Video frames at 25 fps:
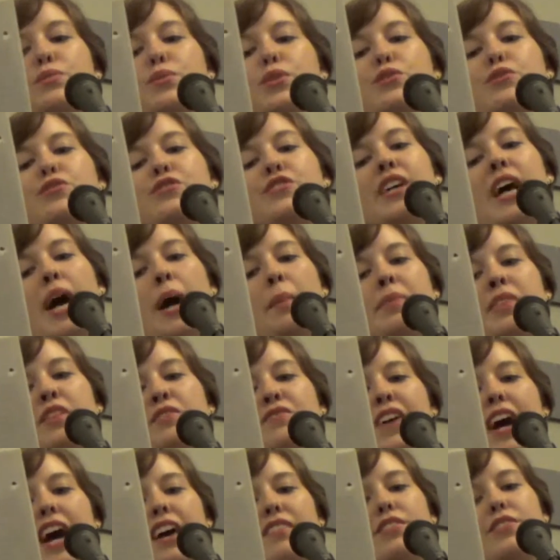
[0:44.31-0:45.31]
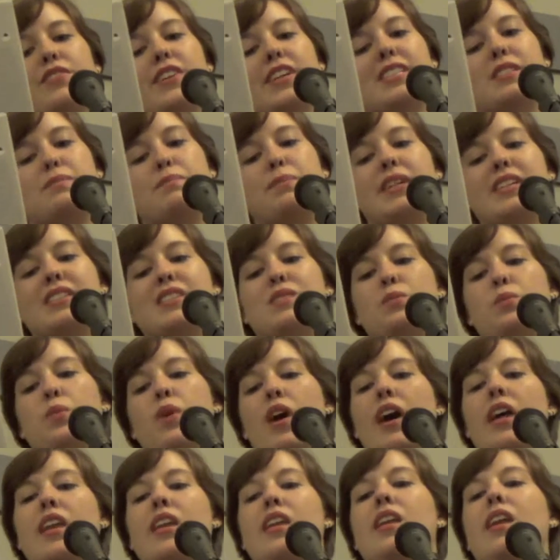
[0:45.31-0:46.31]
the rooftop, the five of us plus
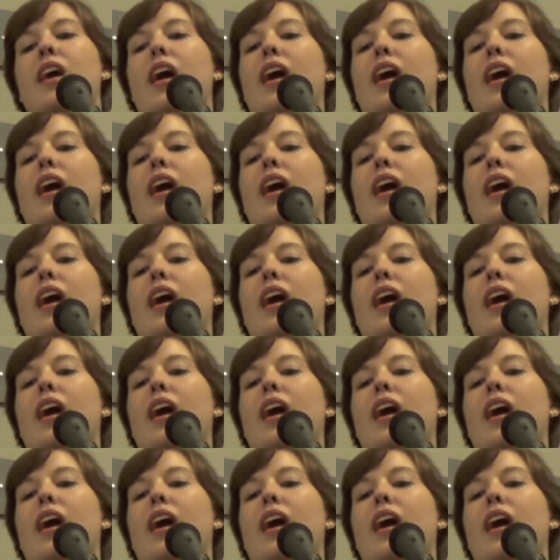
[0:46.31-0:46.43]
one,